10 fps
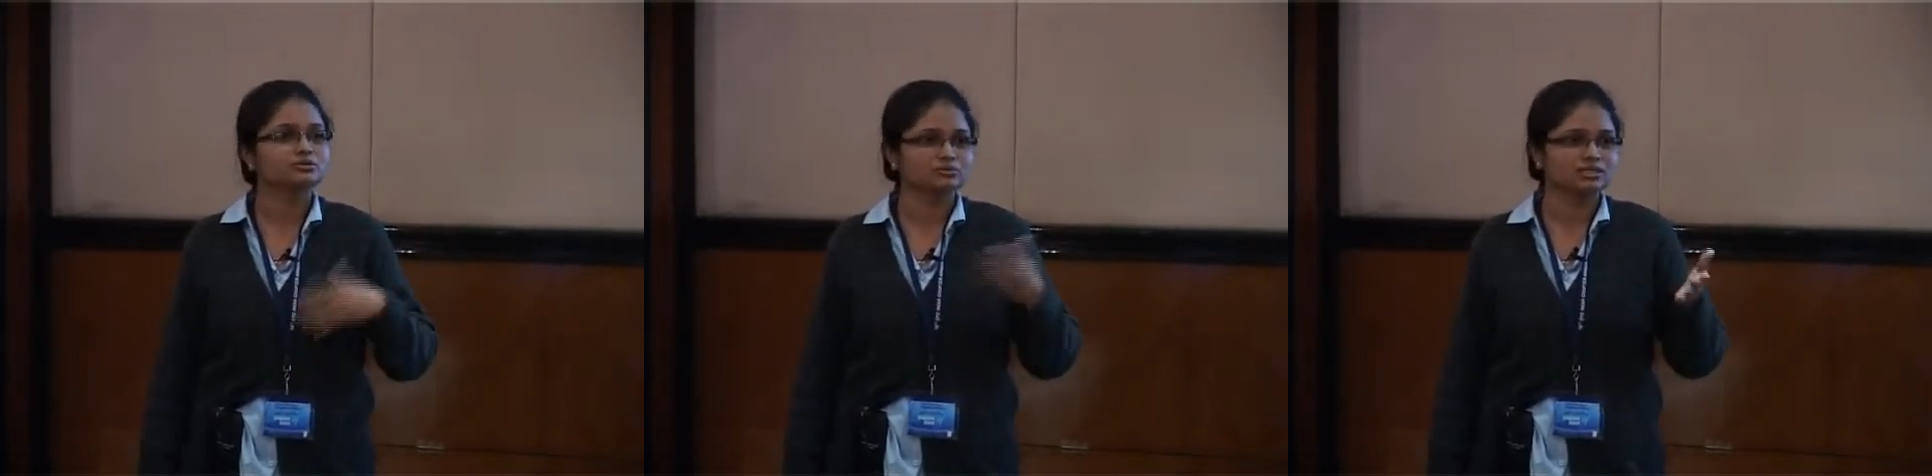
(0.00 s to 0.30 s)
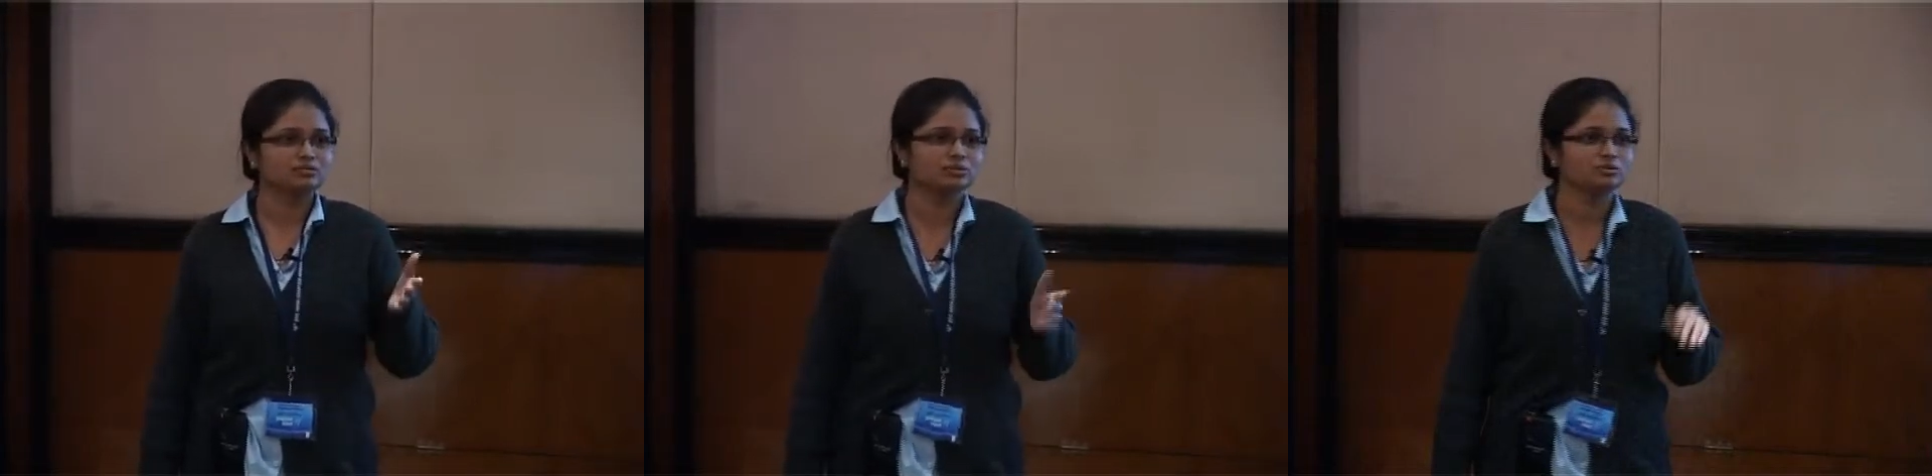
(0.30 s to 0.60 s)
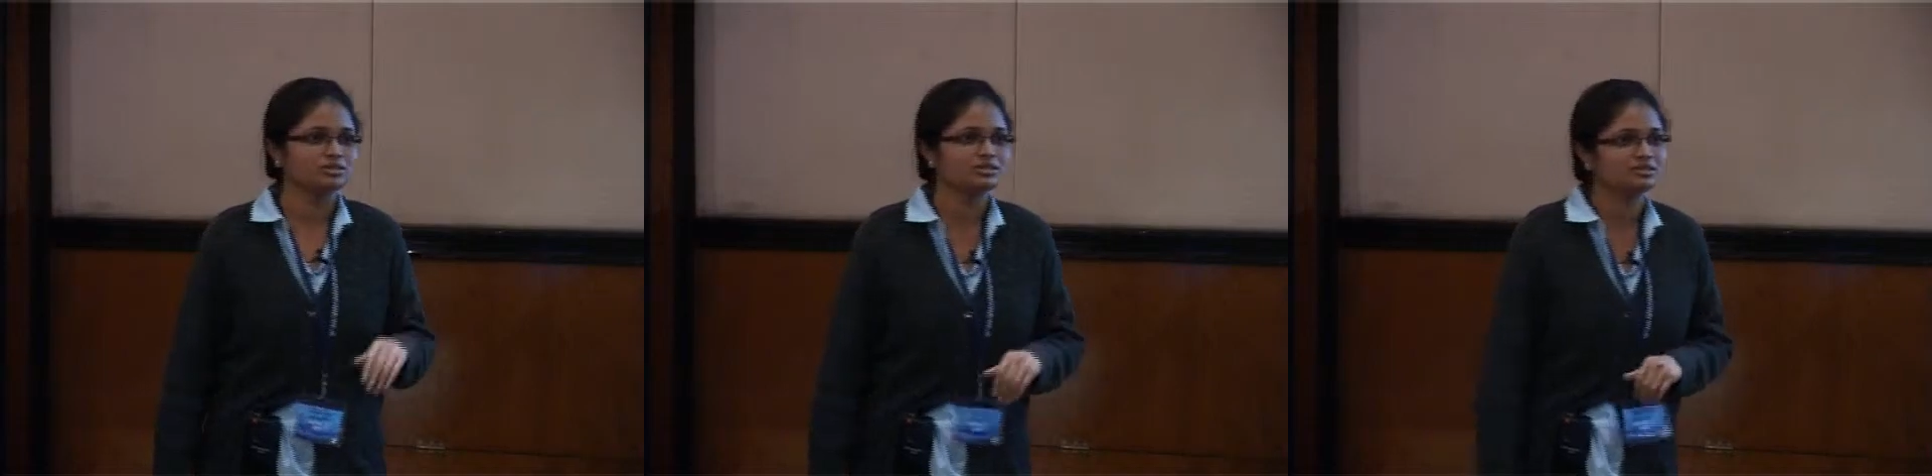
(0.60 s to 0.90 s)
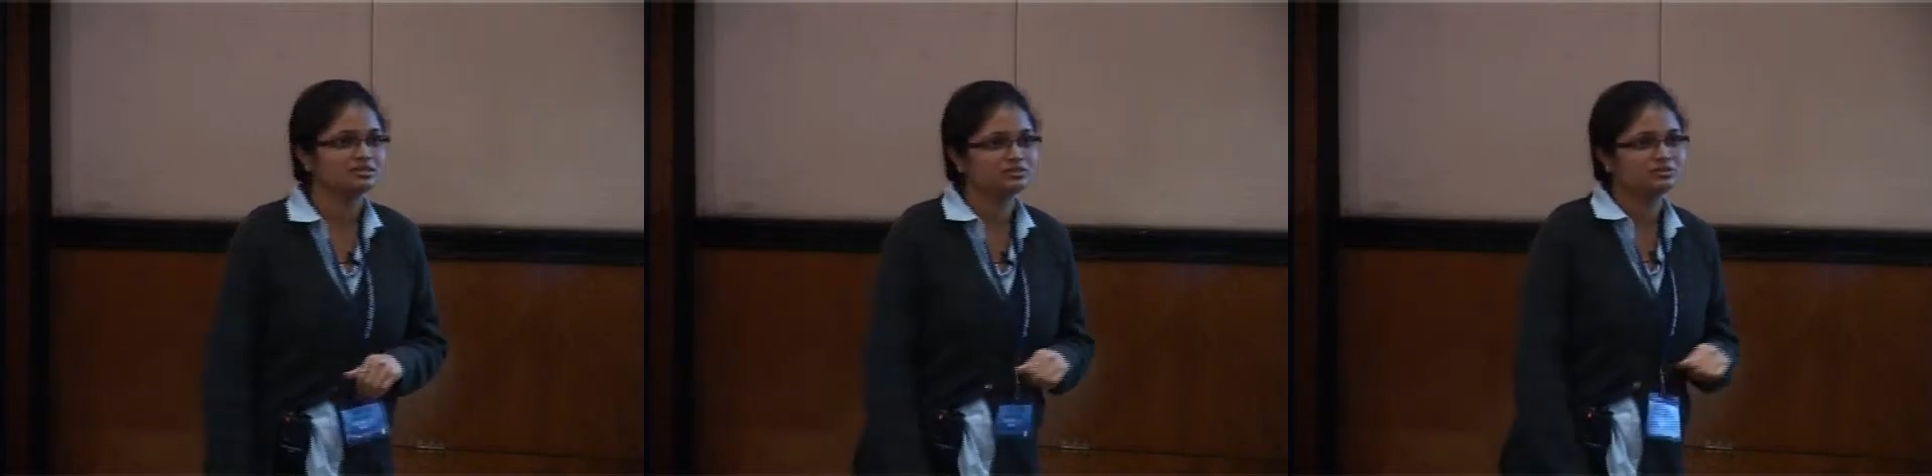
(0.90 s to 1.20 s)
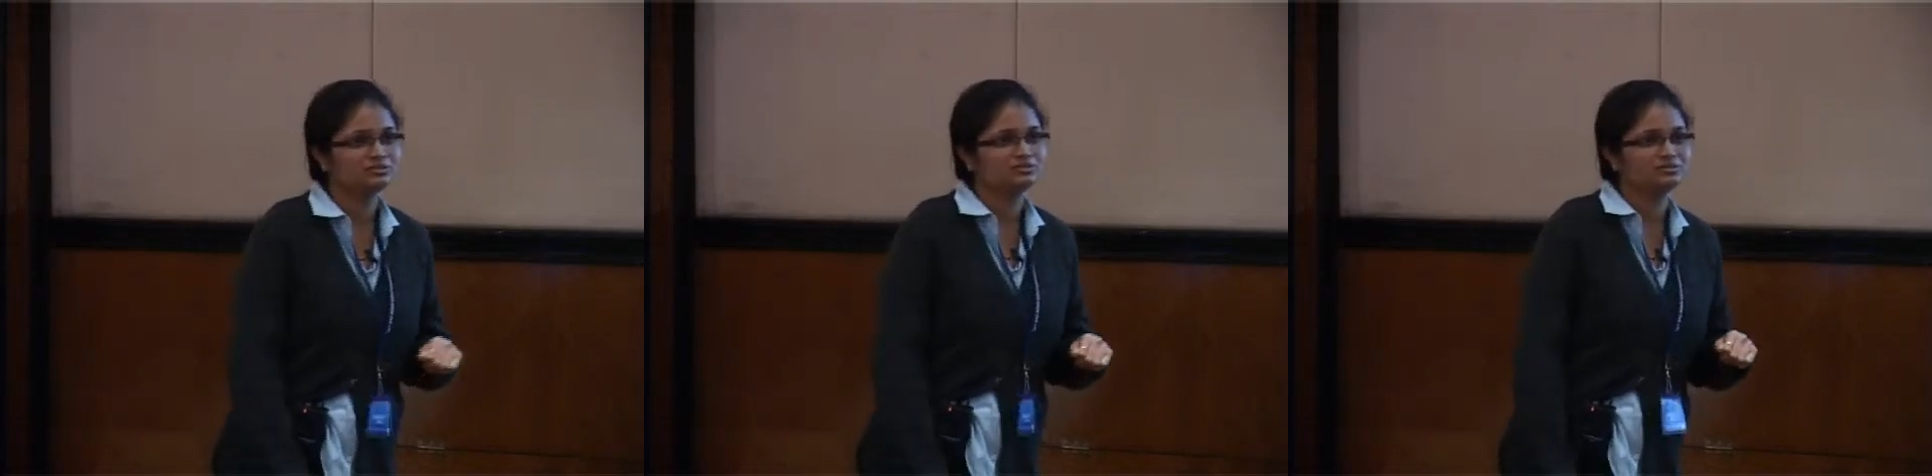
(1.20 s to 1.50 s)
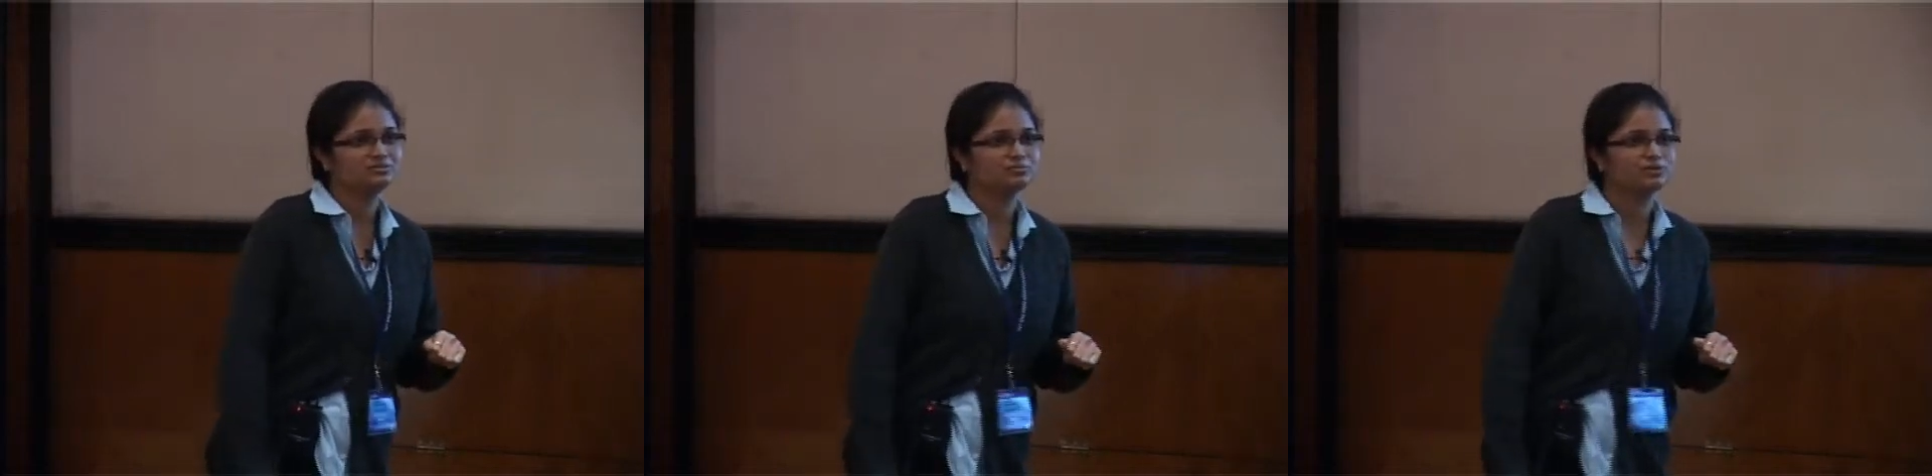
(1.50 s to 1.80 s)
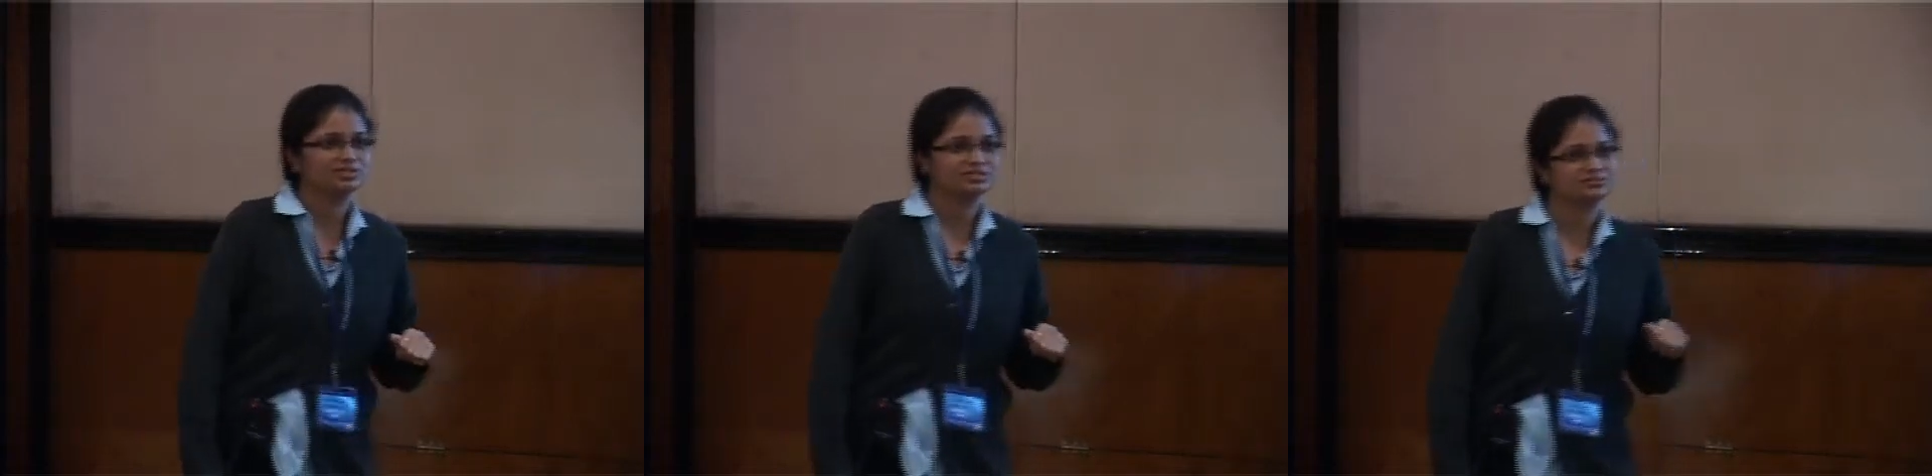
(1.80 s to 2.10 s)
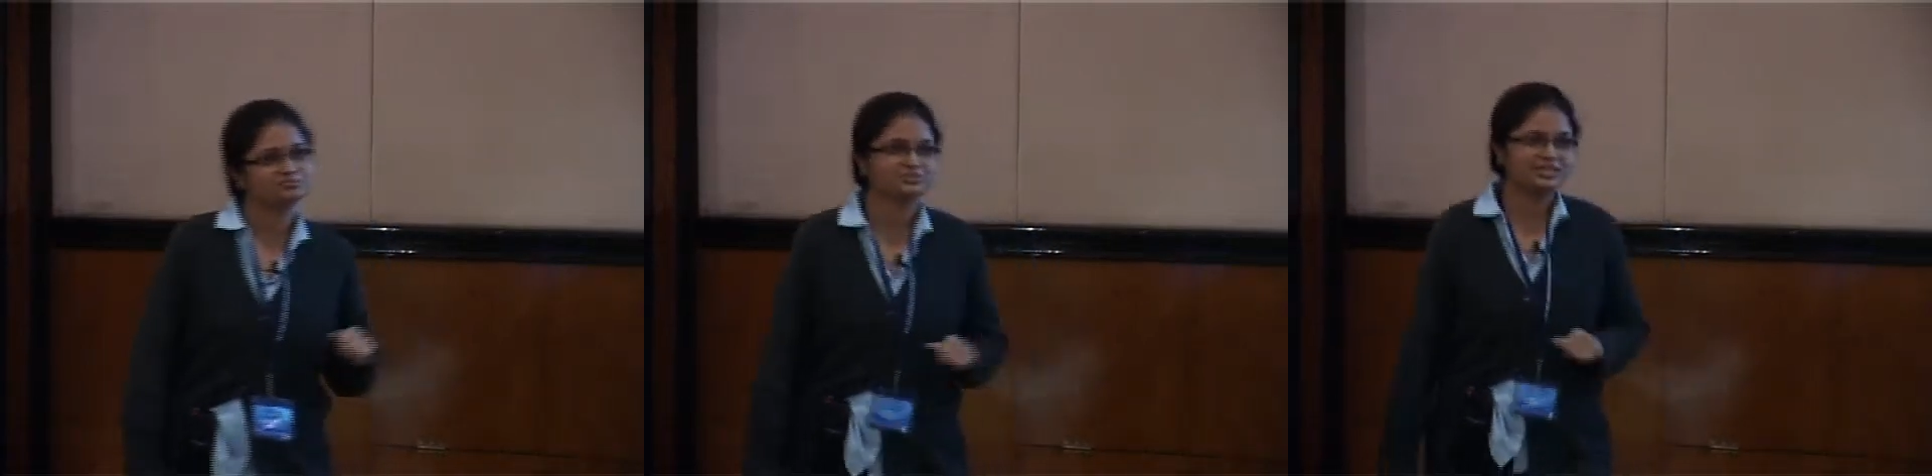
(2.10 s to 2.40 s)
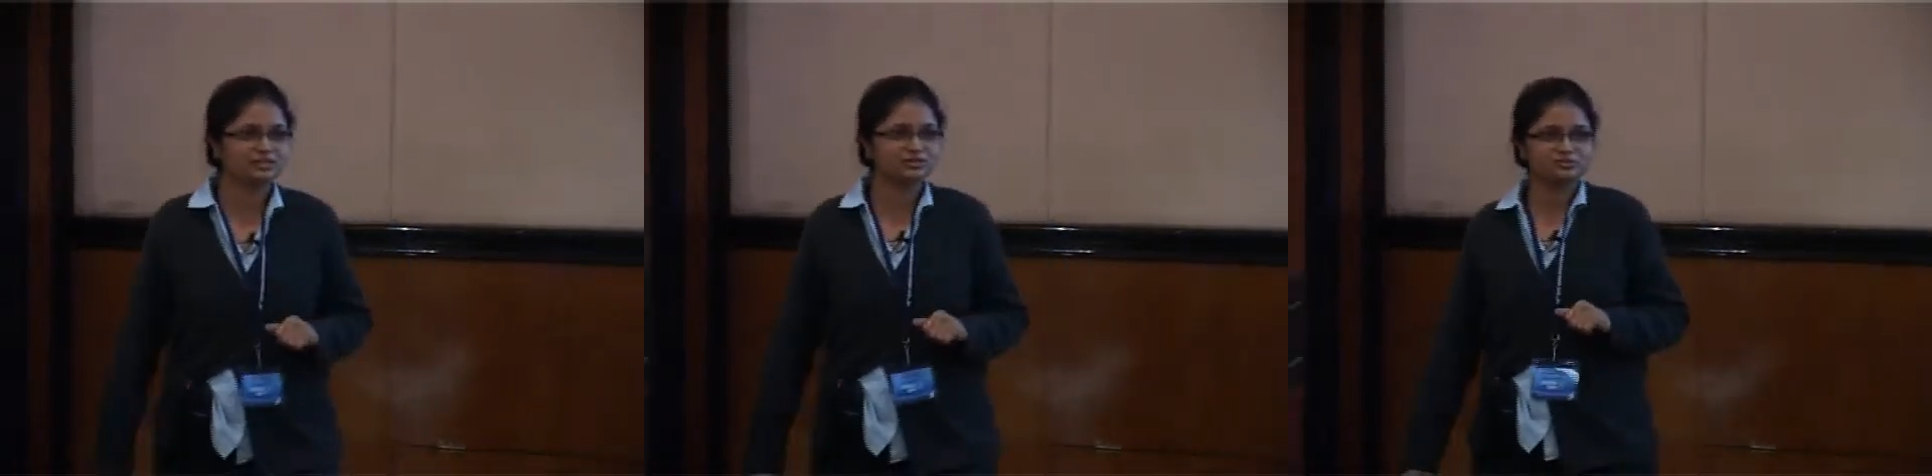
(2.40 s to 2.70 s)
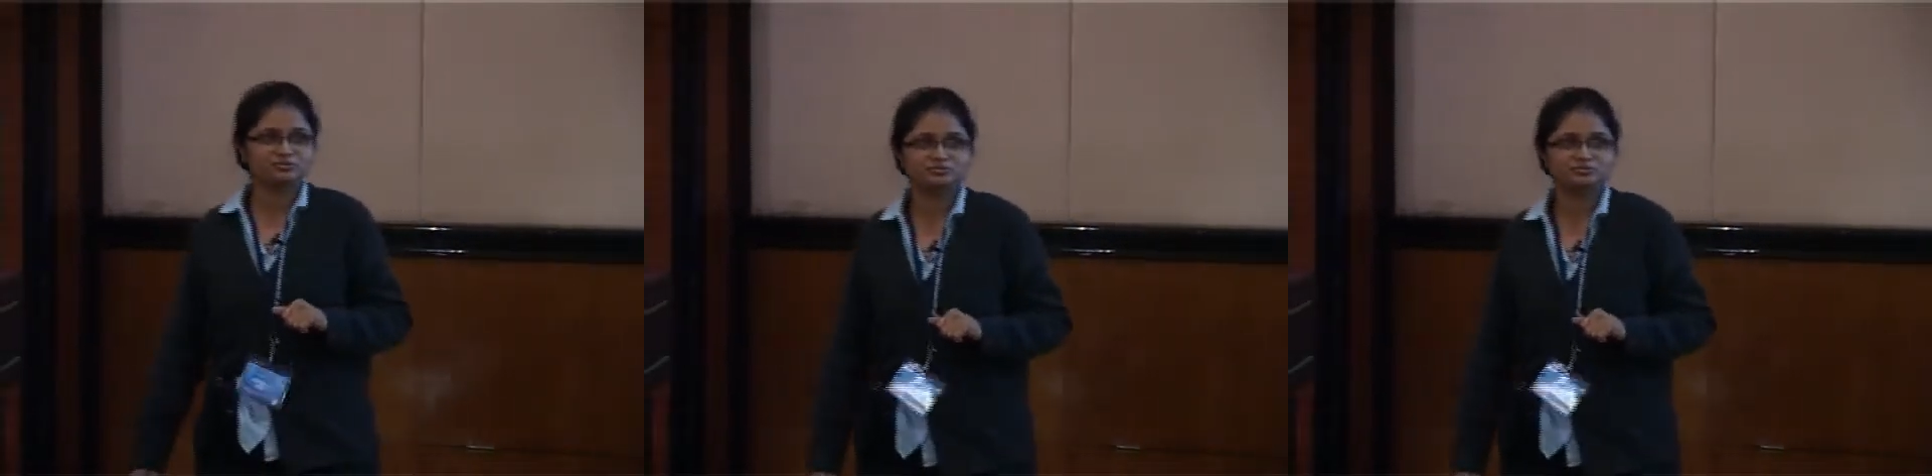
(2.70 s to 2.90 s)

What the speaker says: You can implement it in your product. Thank you.